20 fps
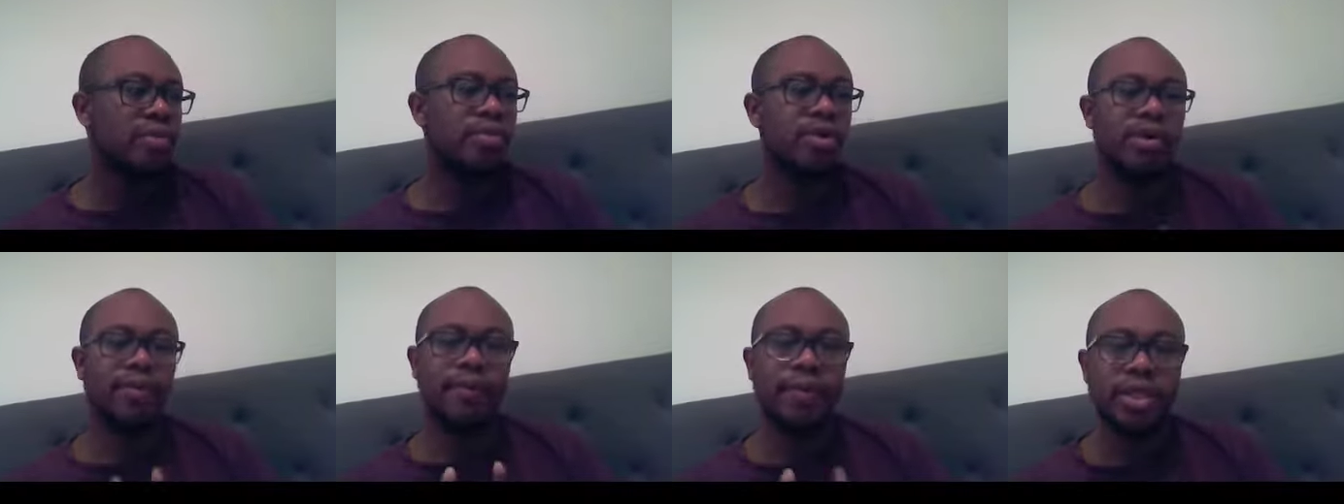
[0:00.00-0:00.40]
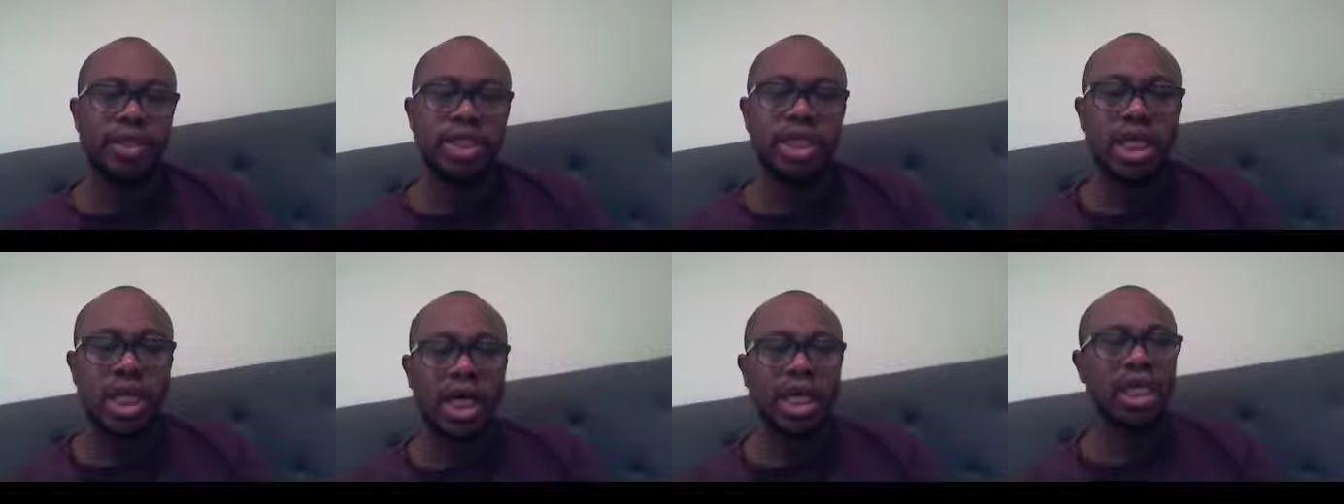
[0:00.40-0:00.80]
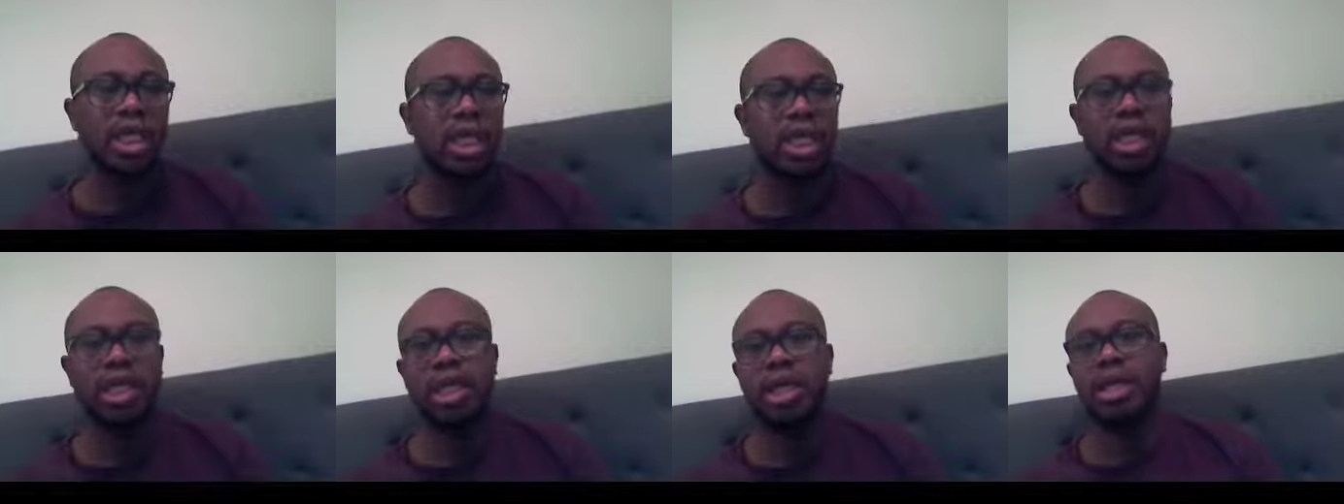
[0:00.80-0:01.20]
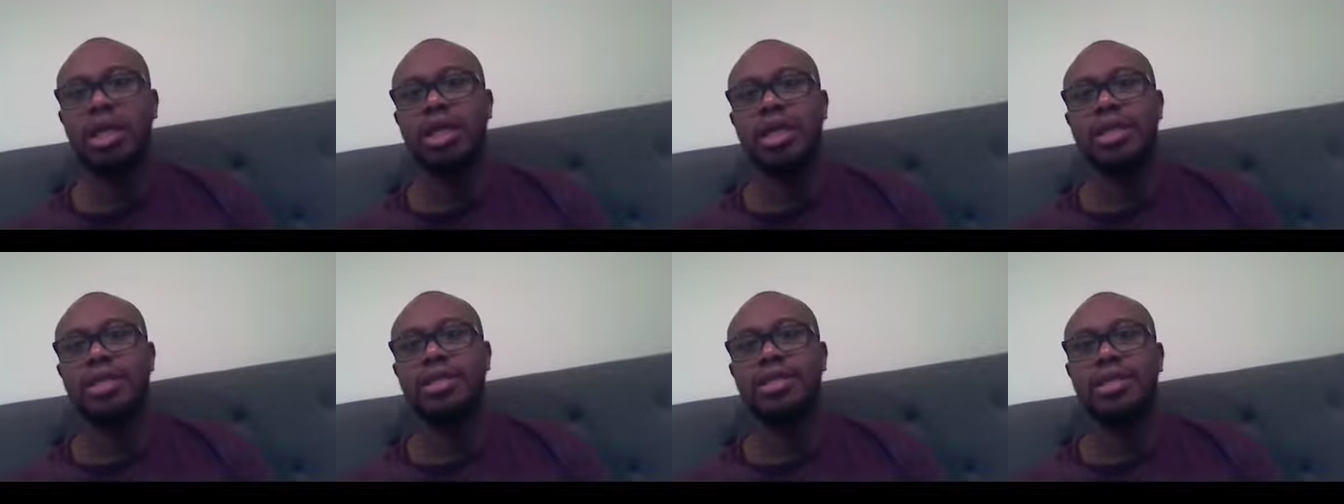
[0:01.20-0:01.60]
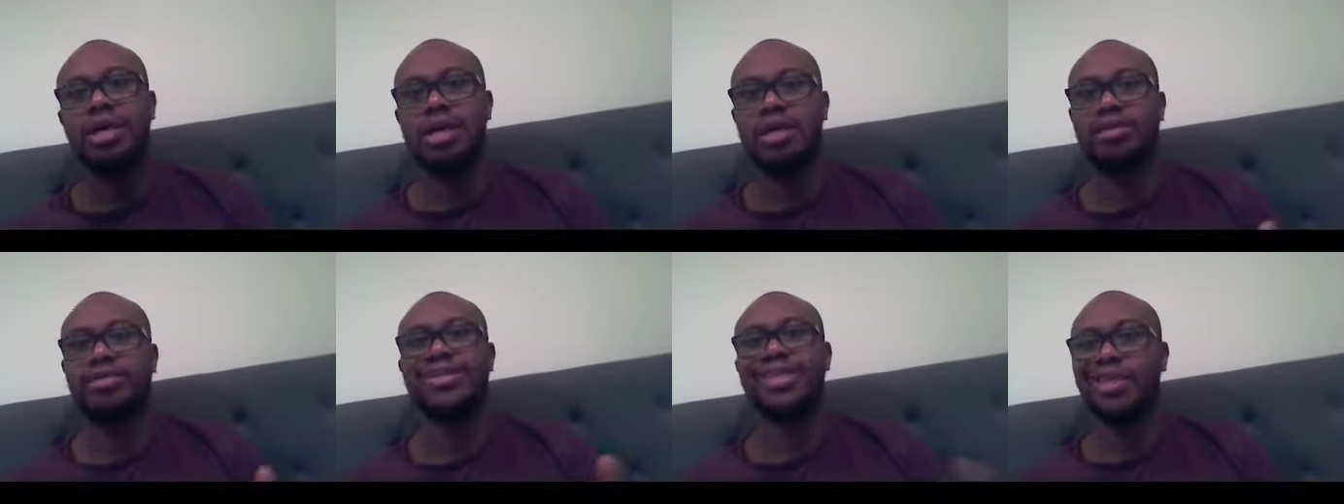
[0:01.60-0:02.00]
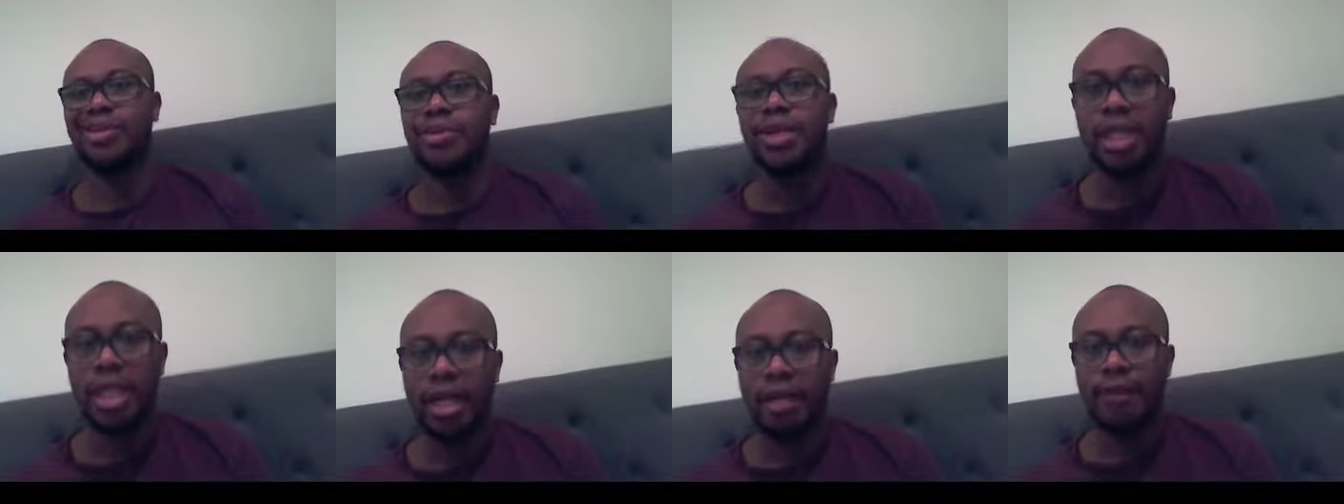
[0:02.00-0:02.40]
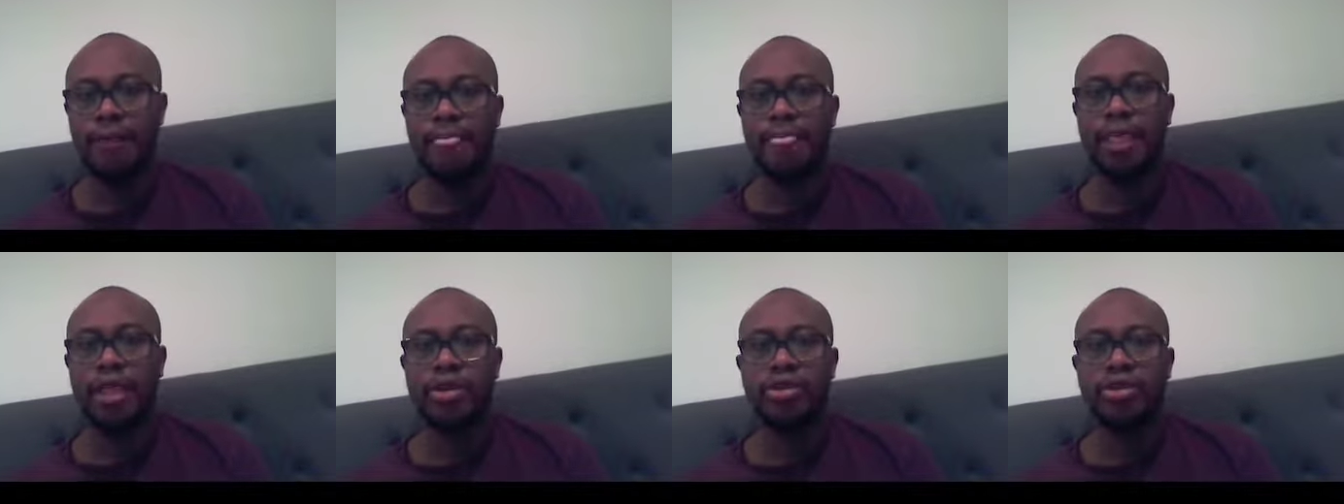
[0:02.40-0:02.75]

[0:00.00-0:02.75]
but basically they are similar.